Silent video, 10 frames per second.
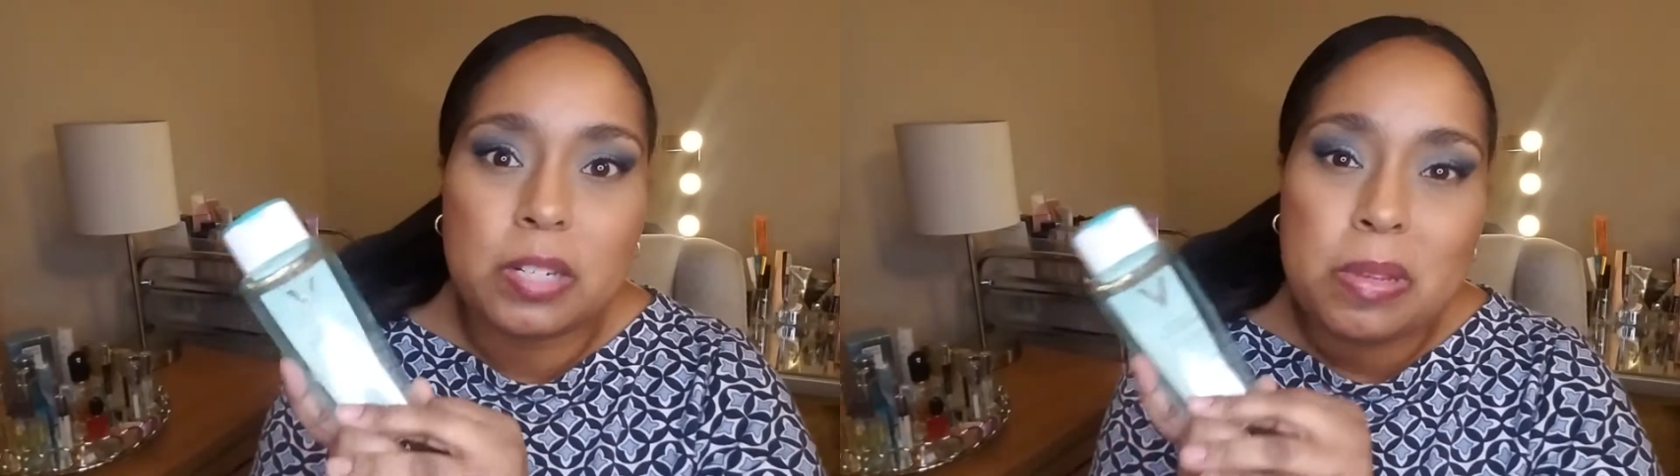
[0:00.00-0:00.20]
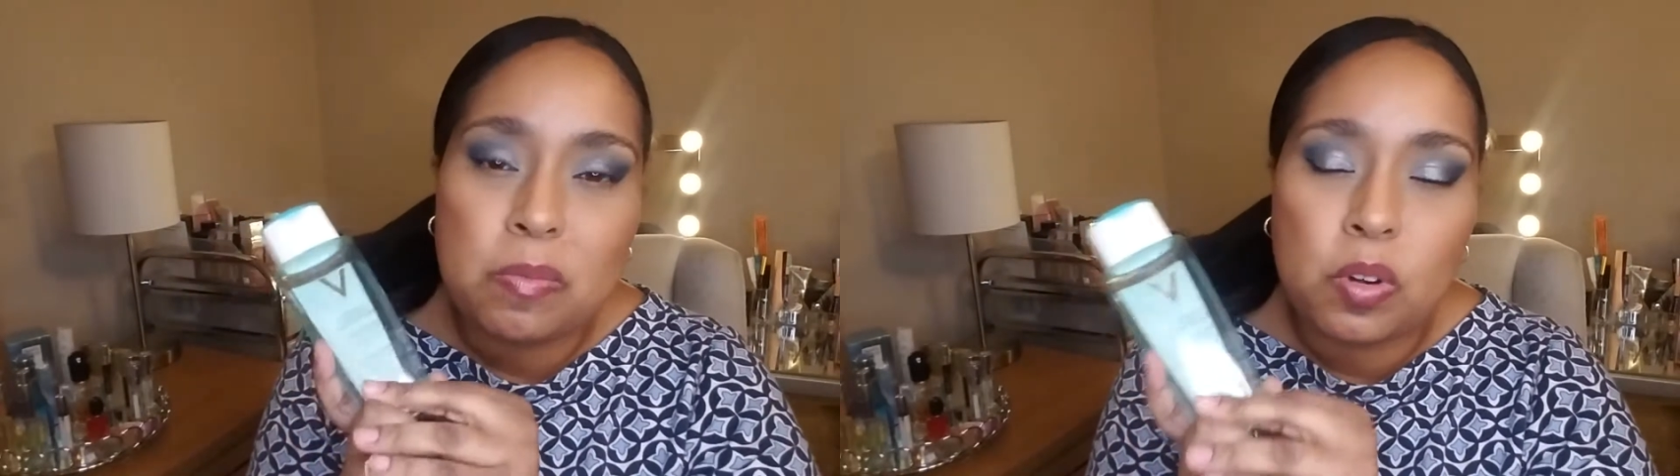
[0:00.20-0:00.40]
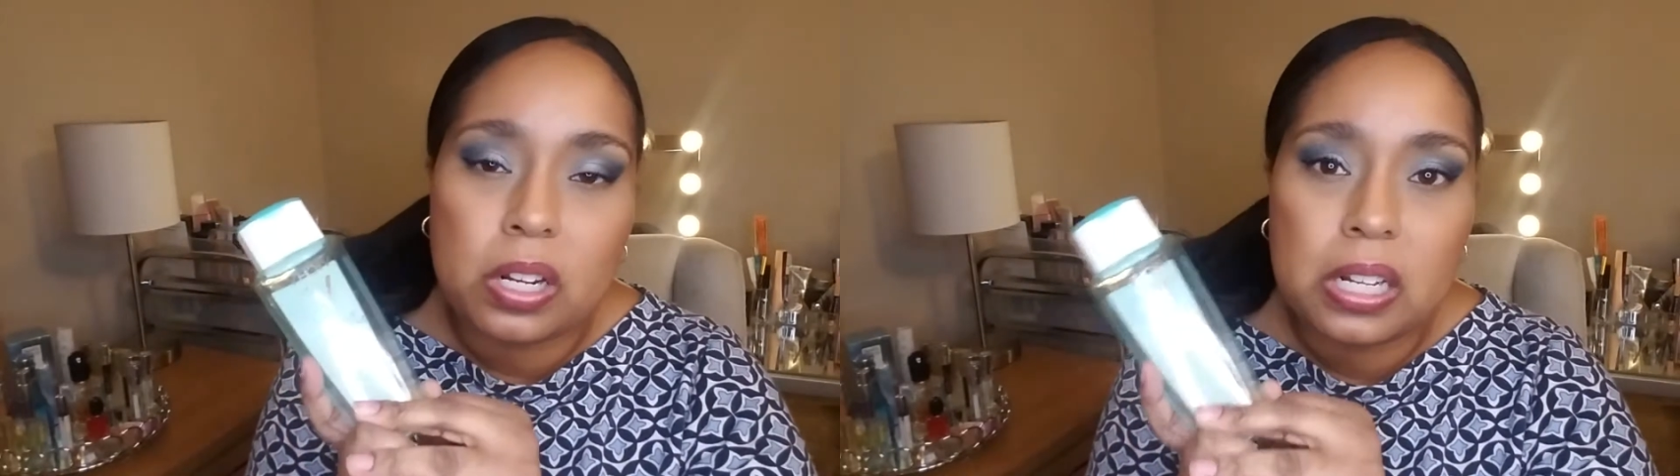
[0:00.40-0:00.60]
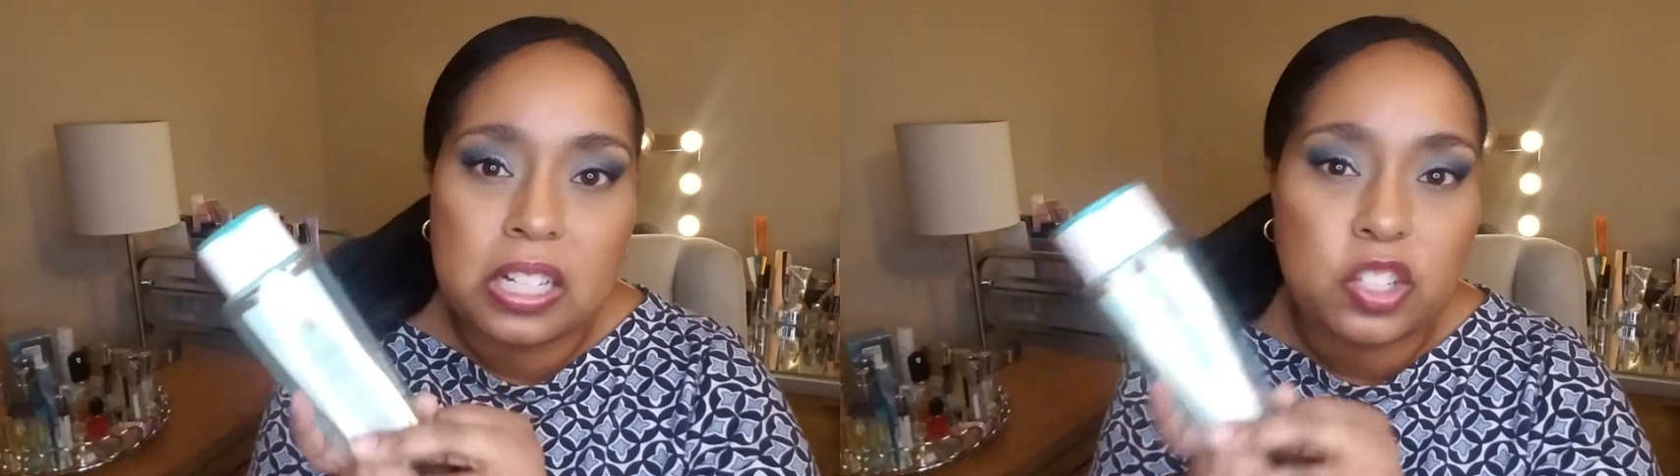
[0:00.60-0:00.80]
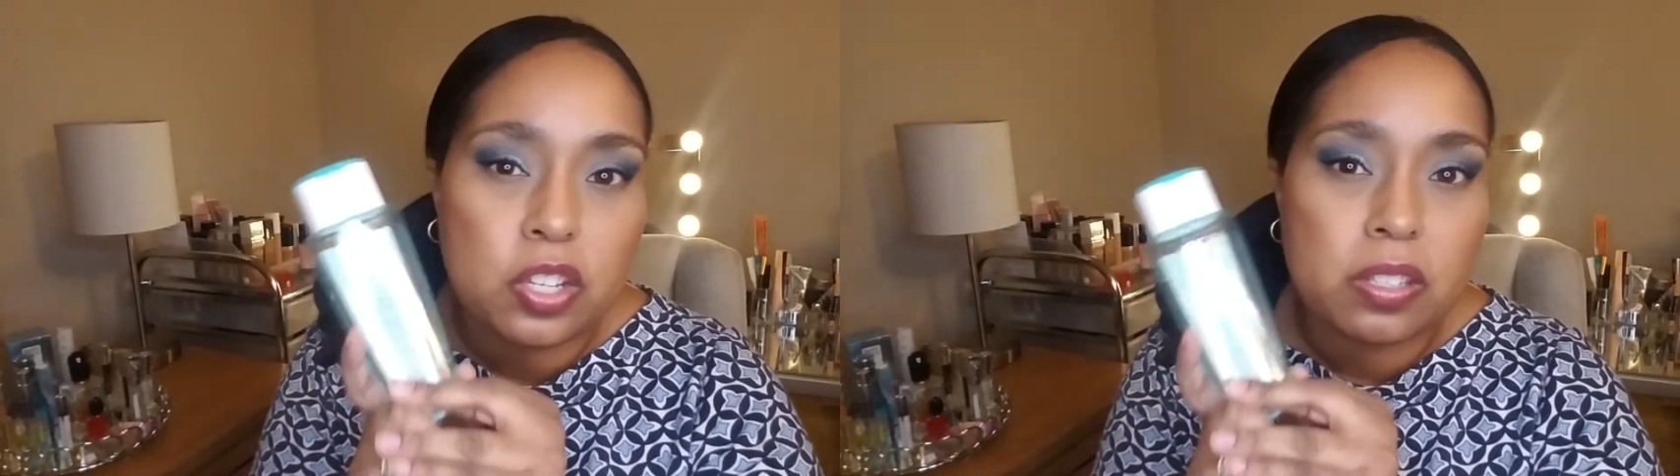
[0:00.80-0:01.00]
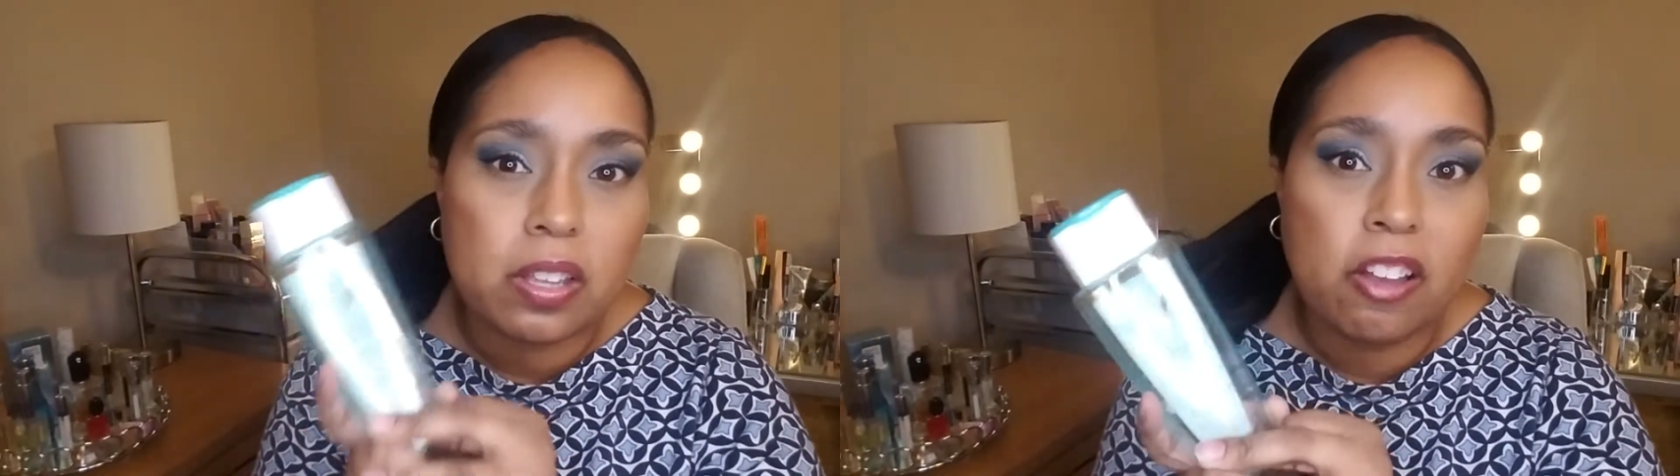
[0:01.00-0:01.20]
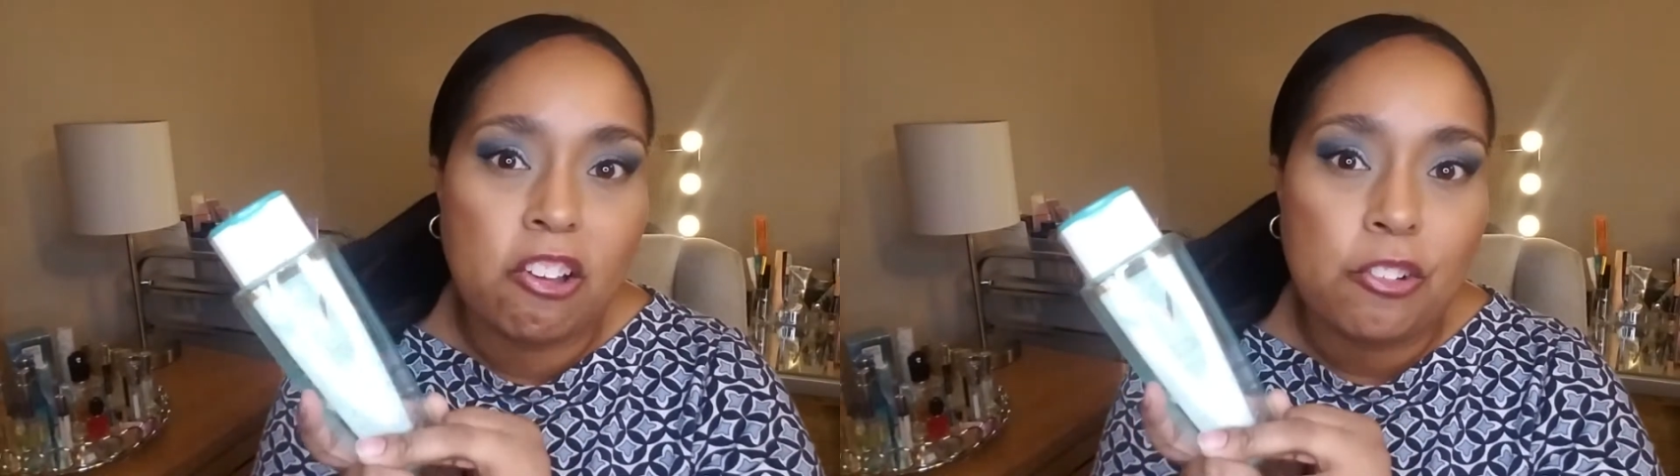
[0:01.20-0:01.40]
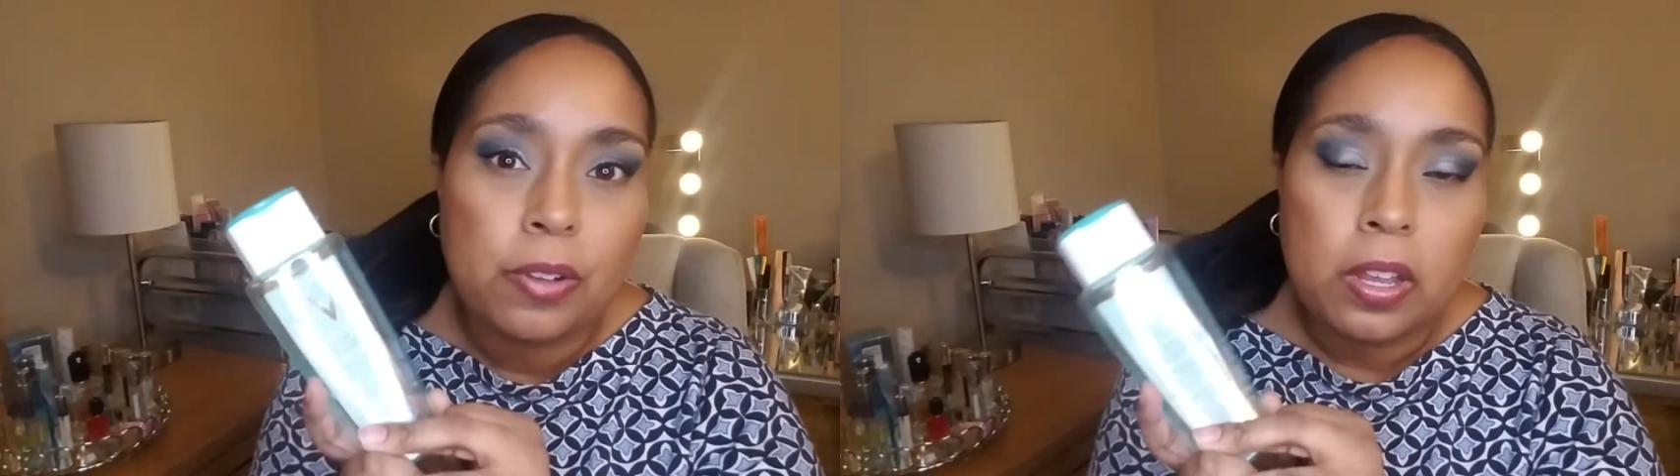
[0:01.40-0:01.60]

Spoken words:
to be more conscious of